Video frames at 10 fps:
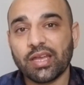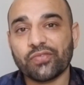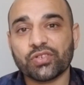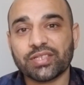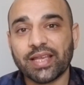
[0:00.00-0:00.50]

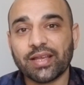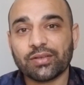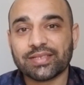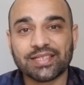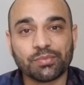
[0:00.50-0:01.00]
if you're staying
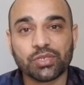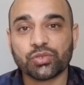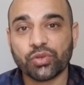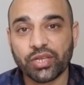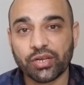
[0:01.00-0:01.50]
6 months
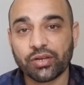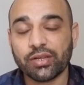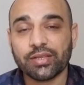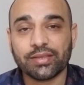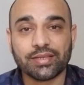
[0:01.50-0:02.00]
to a
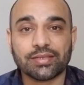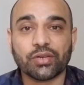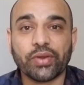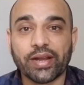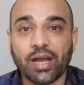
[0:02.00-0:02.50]
year, this is a
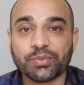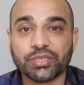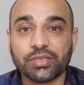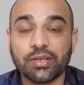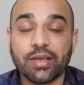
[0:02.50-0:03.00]
great
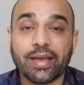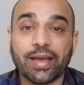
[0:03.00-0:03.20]
option.